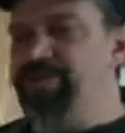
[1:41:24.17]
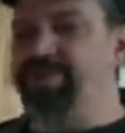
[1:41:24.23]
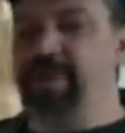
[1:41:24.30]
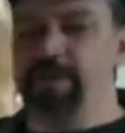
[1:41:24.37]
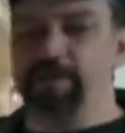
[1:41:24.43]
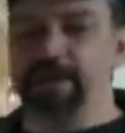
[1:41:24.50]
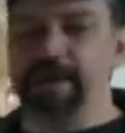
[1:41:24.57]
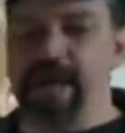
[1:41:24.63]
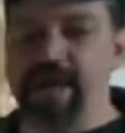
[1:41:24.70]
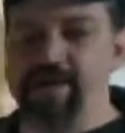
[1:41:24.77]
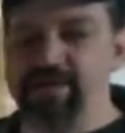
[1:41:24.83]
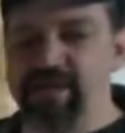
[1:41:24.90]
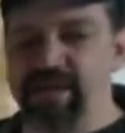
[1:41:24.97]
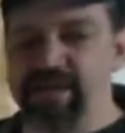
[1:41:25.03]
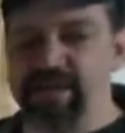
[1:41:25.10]
But if
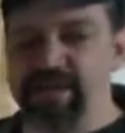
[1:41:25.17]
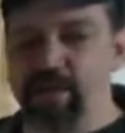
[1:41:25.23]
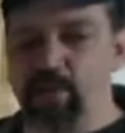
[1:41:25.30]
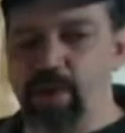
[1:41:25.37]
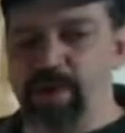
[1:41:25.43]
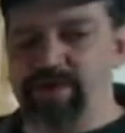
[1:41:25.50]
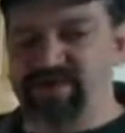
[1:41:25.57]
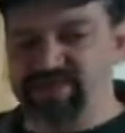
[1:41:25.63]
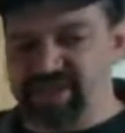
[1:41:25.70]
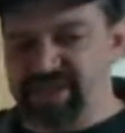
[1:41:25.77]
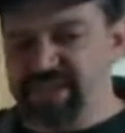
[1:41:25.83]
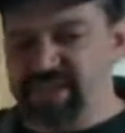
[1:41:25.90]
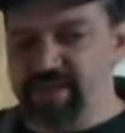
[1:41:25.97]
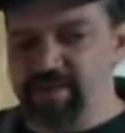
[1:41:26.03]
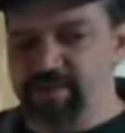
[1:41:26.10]
anybody has anything they want to
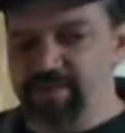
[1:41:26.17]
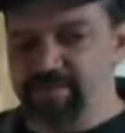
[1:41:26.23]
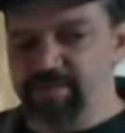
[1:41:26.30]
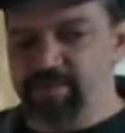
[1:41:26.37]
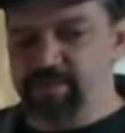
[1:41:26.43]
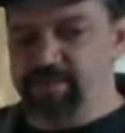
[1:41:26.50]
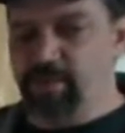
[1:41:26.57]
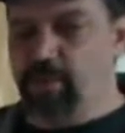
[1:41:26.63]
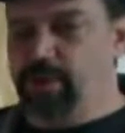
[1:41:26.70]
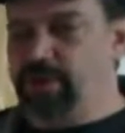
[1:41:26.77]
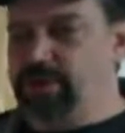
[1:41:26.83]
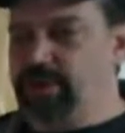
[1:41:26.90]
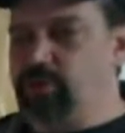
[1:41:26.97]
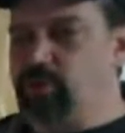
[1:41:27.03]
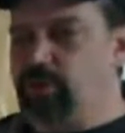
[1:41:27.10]
see
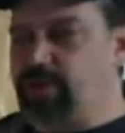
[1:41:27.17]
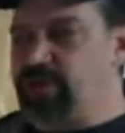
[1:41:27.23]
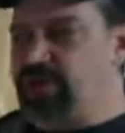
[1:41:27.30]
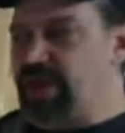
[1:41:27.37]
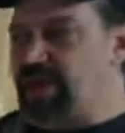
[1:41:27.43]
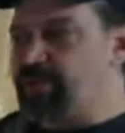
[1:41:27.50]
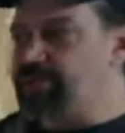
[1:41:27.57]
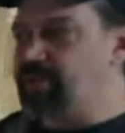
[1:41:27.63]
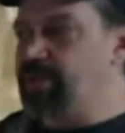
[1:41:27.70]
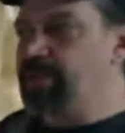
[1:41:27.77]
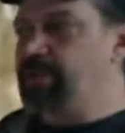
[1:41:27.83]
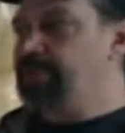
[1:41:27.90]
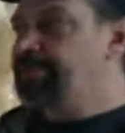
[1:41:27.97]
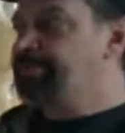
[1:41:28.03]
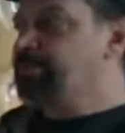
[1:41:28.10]
for one of these
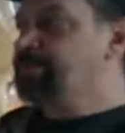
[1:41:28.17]
workshops,